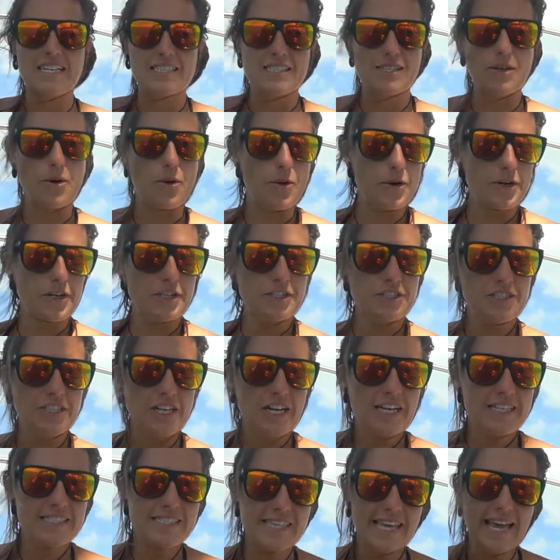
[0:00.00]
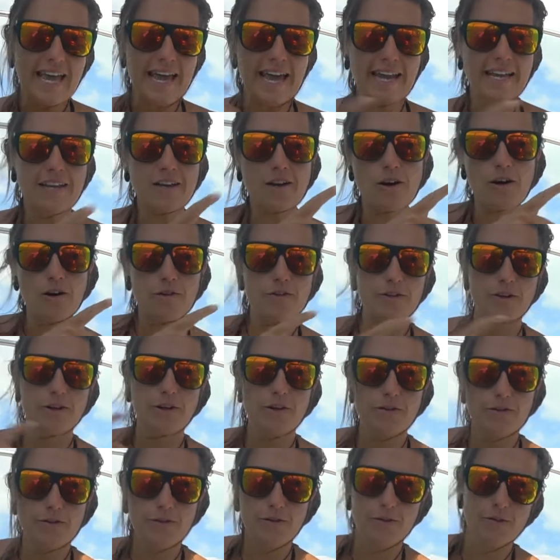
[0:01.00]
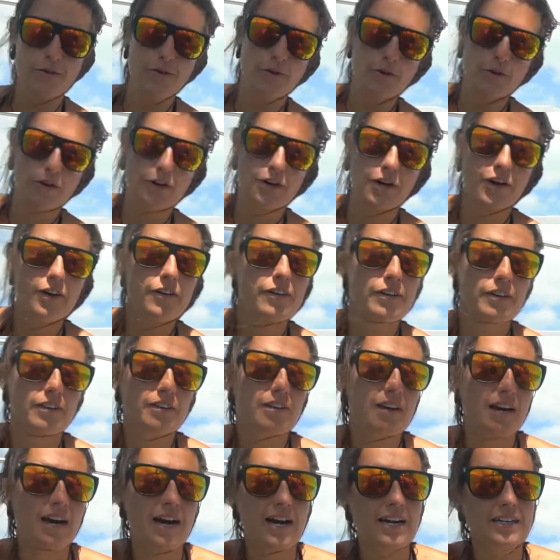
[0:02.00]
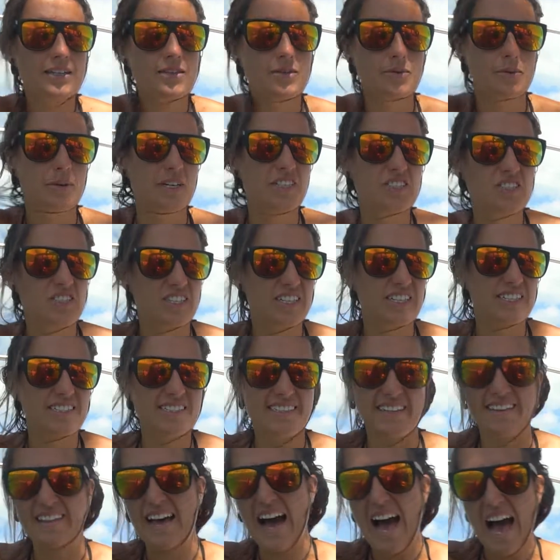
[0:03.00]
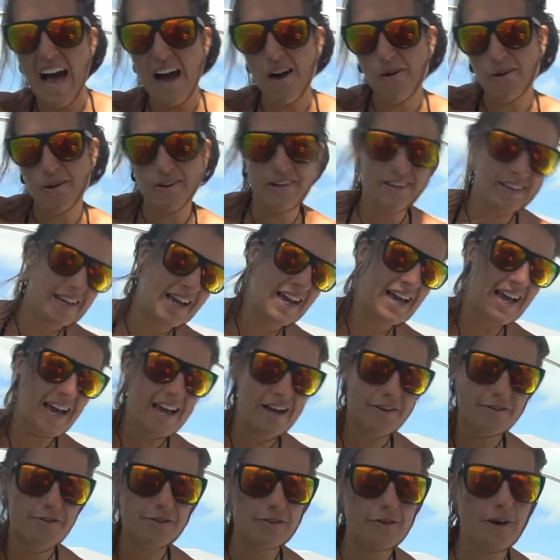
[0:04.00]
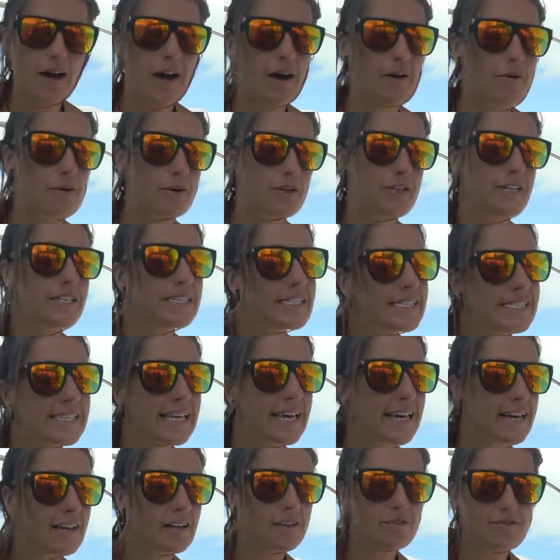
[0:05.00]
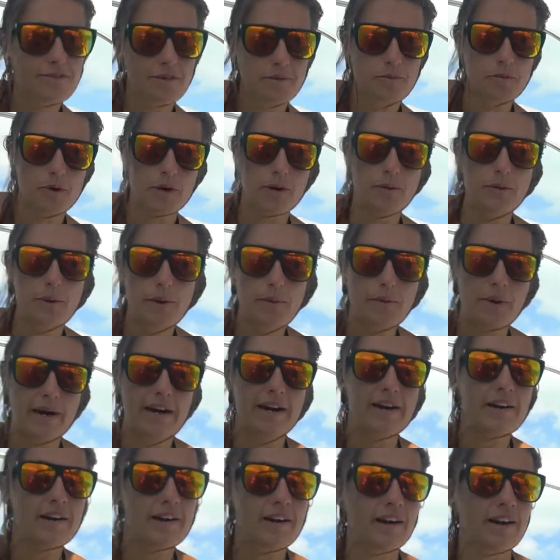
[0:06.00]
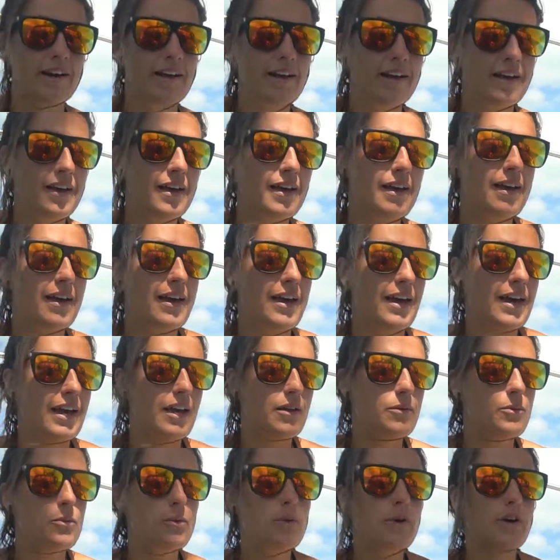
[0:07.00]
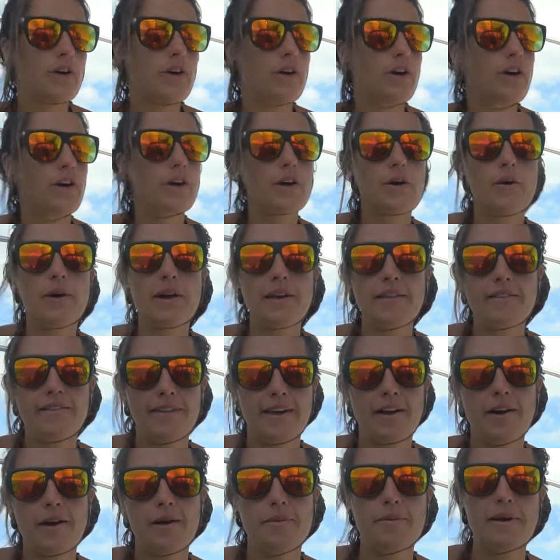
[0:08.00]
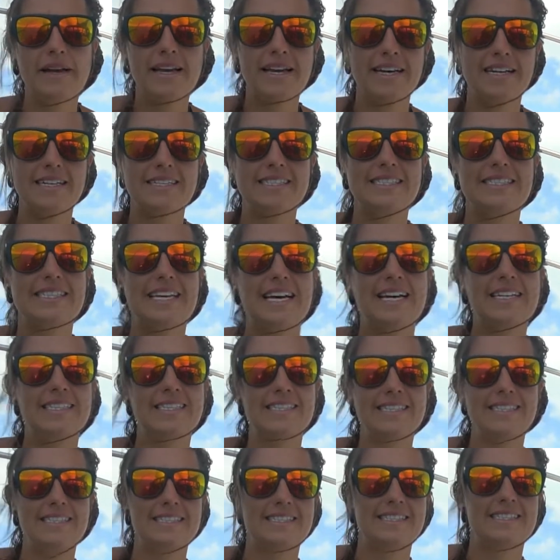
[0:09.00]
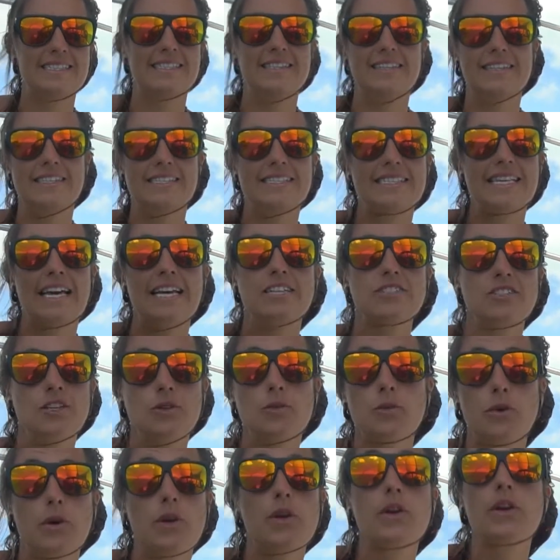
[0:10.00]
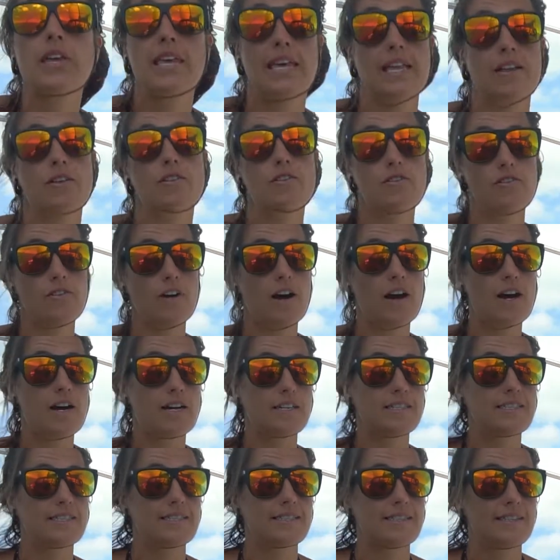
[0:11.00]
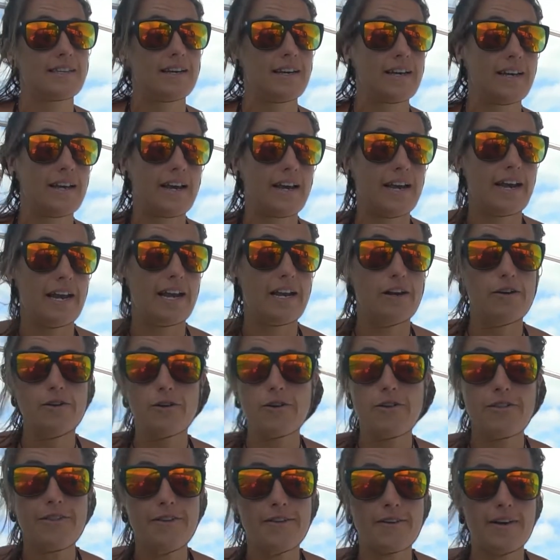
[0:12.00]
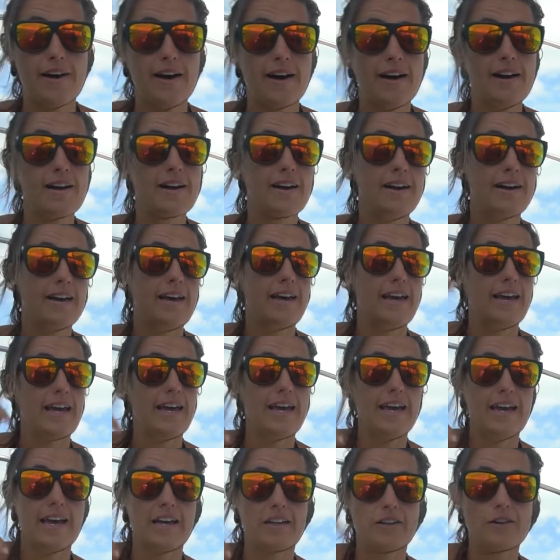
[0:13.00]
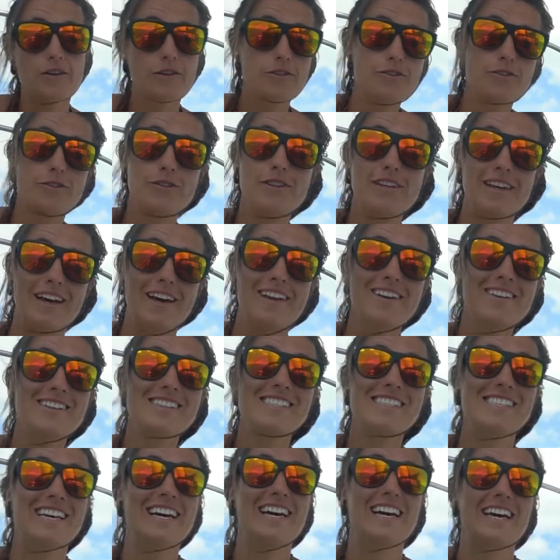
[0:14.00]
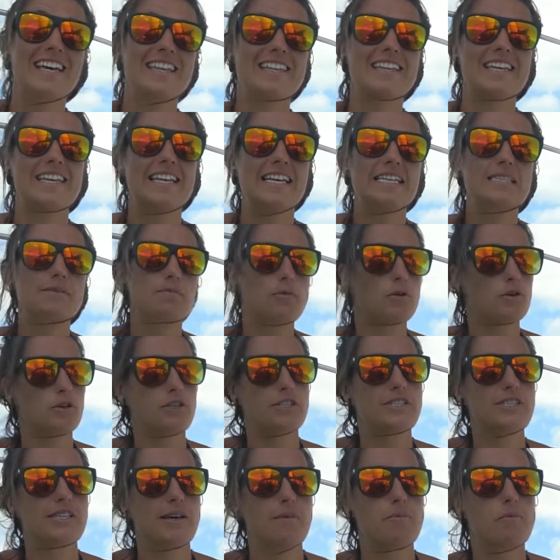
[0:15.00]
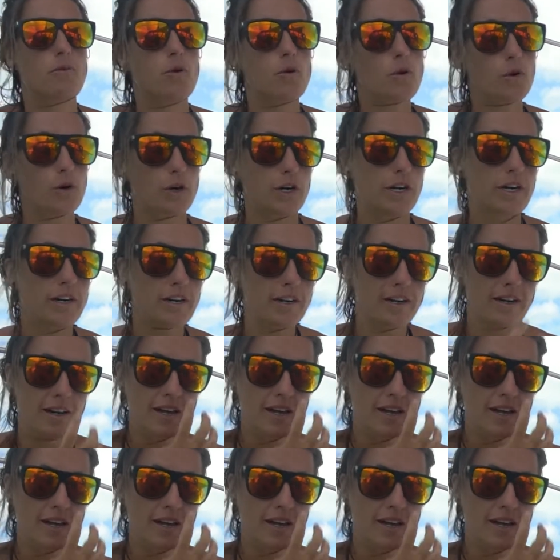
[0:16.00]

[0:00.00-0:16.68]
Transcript: So we're just heading over to Current Cut, which is an hour and a half, two hour sail from where we were. And we're going there because that's the section where you can cross Eleuthera and go to the other side and explore some more.